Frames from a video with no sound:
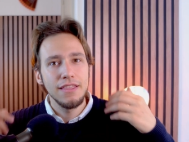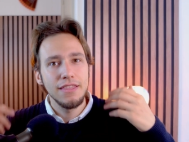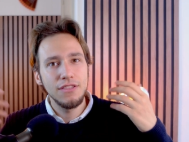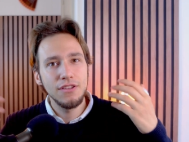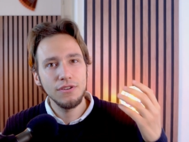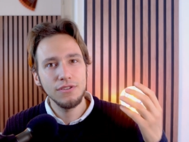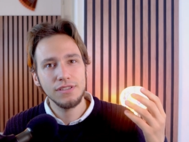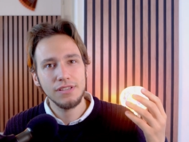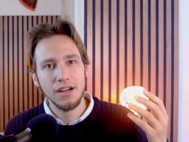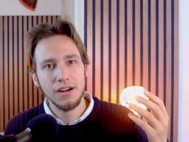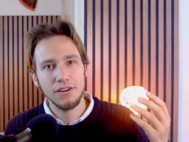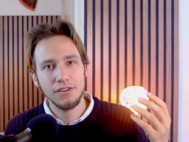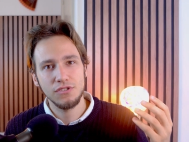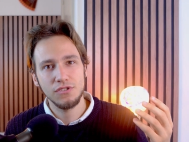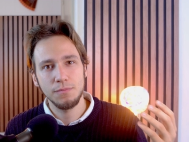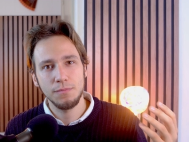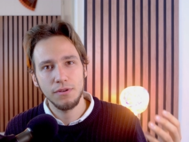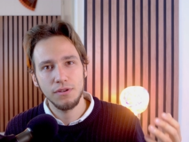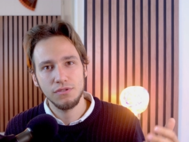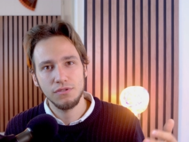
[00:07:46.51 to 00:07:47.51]
Those are
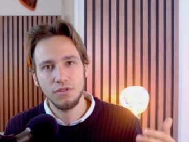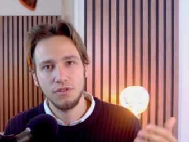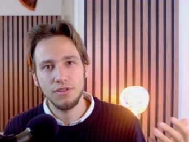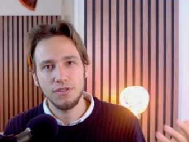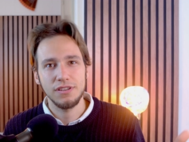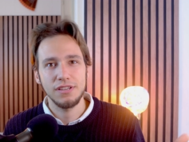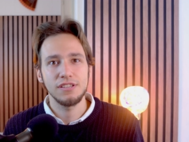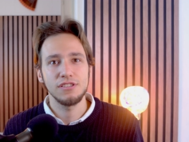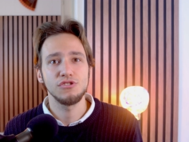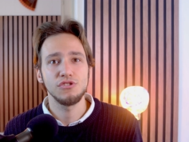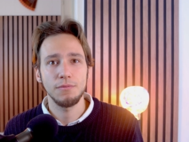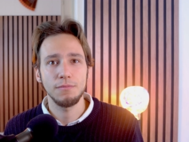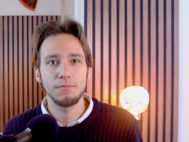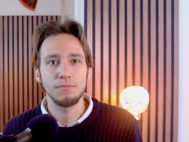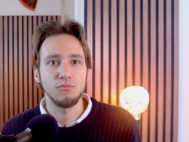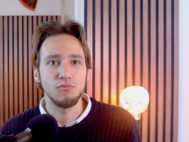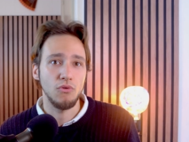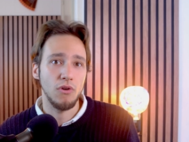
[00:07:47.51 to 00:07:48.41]
supposed to contain some